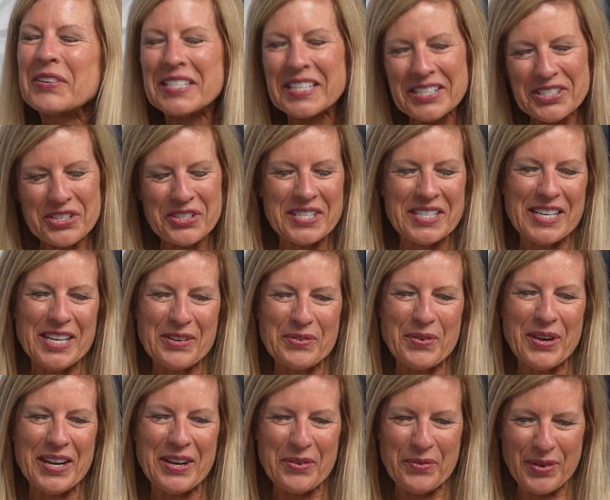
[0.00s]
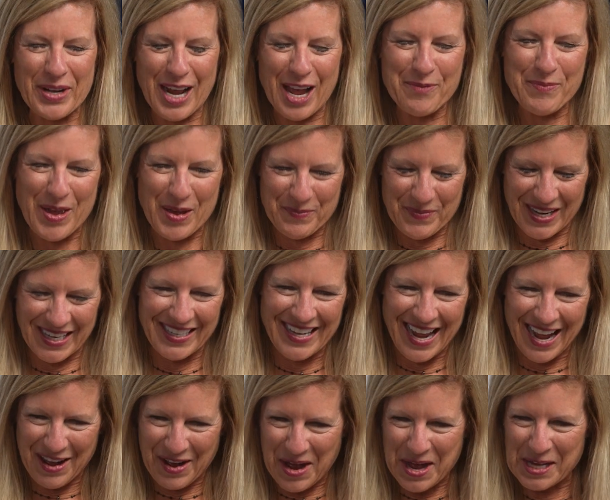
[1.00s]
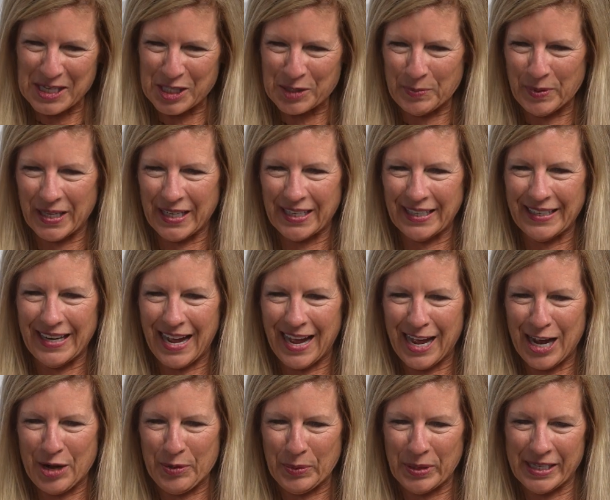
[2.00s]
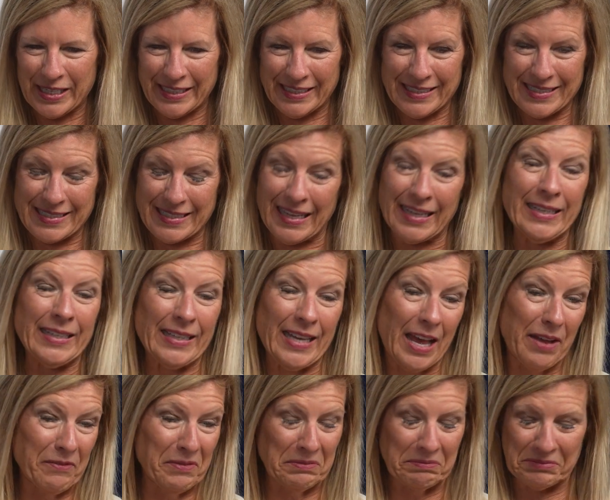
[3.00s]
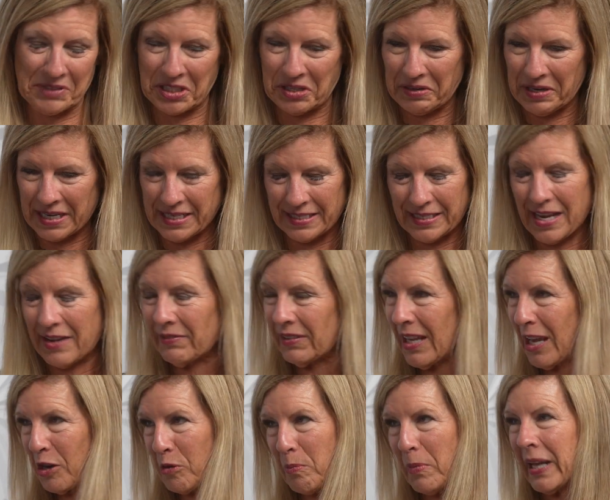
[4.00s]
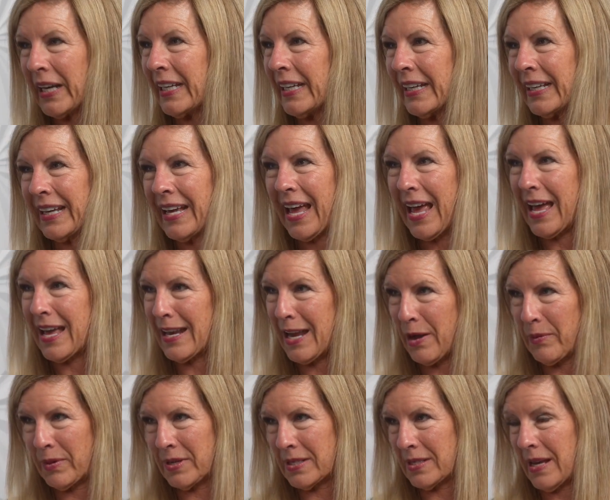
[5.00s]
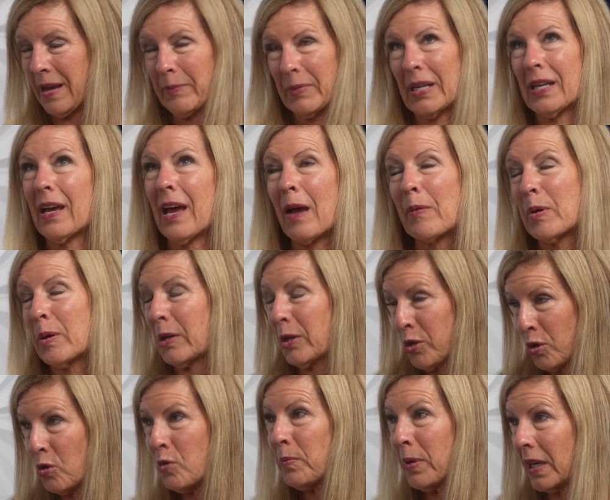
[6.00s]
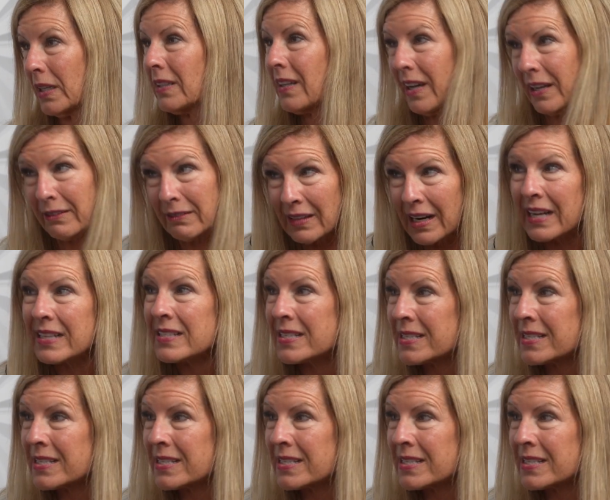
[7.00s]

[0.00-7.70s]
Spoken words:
it was interesting when I met my now husband. I didn't have a lot of money, and I'm a coupon cutter, and I